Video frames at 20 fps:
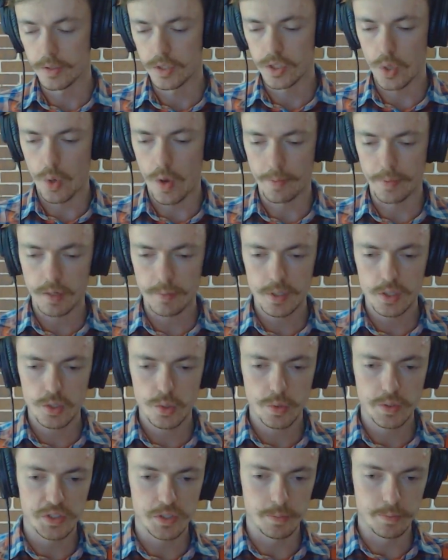So I'm going to be
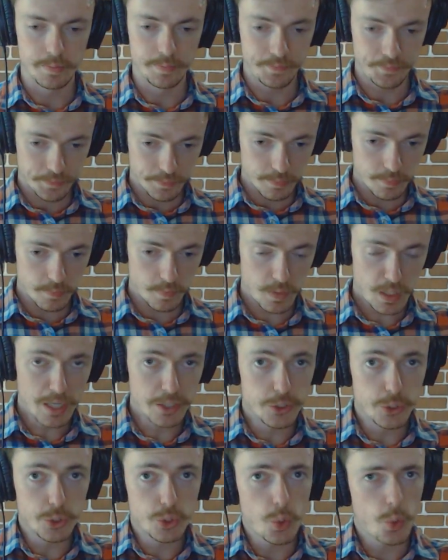doing some
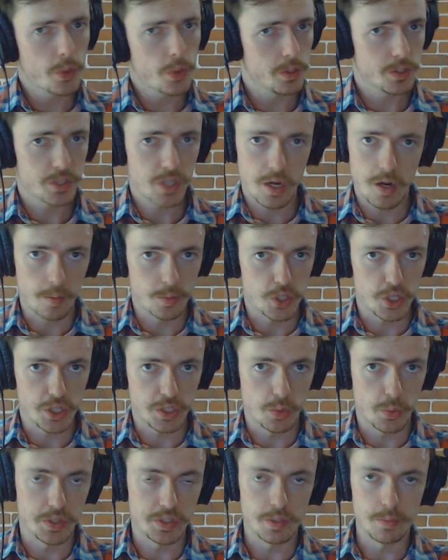tutorials on
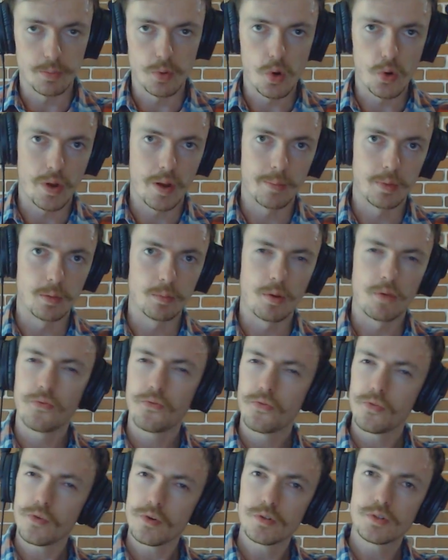object-oriented programming, but
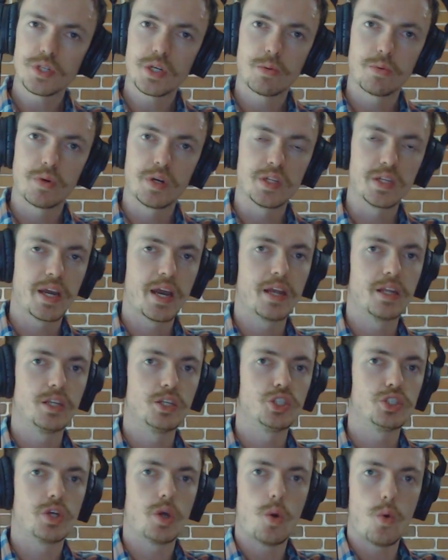first I wanted to kind of
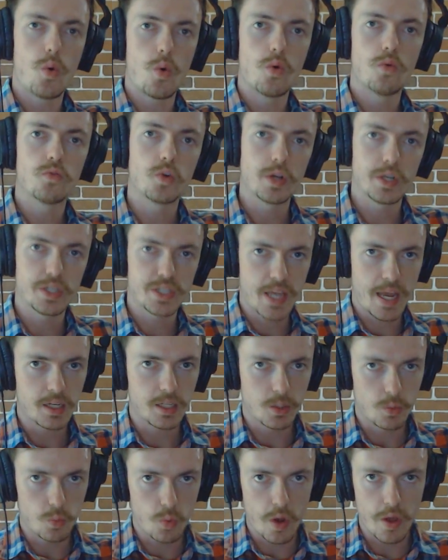just go over
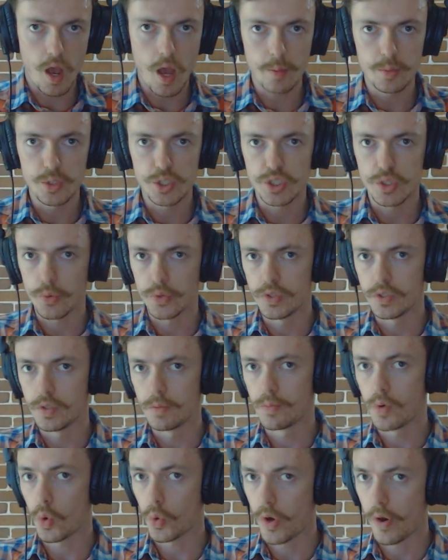exactly what object-oriented
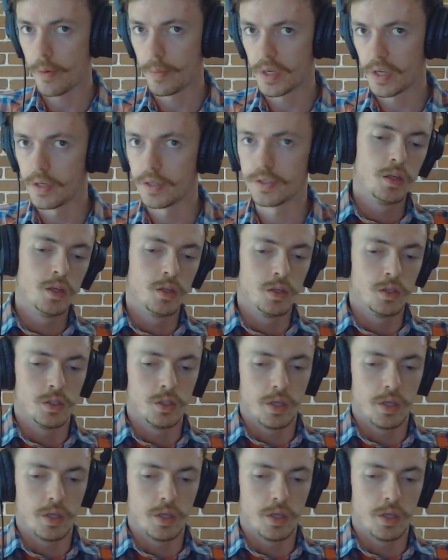programming is.